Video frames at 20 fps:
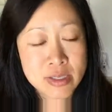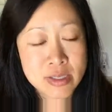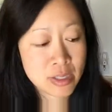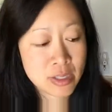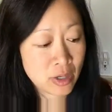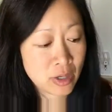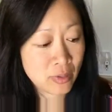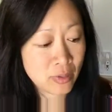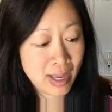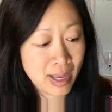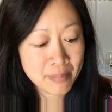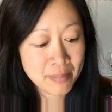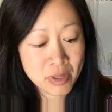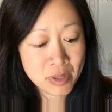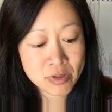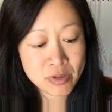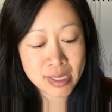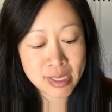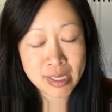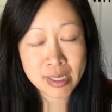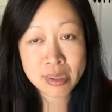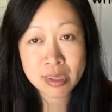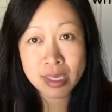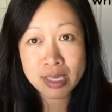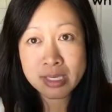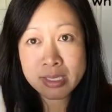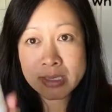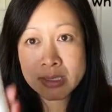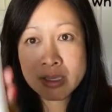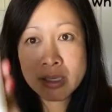So I'm using
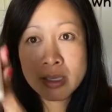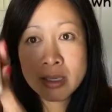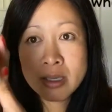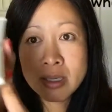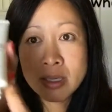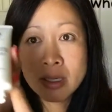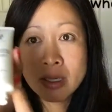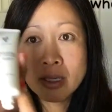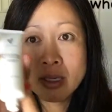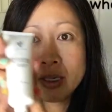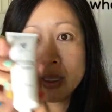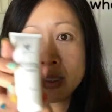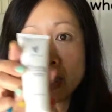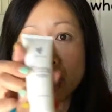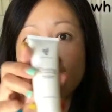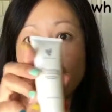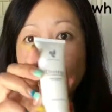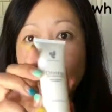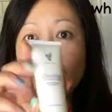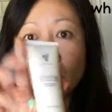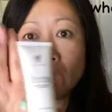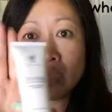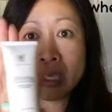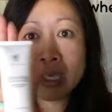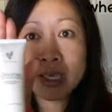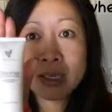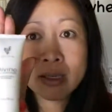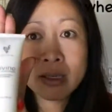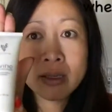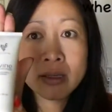the
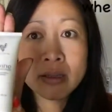Younique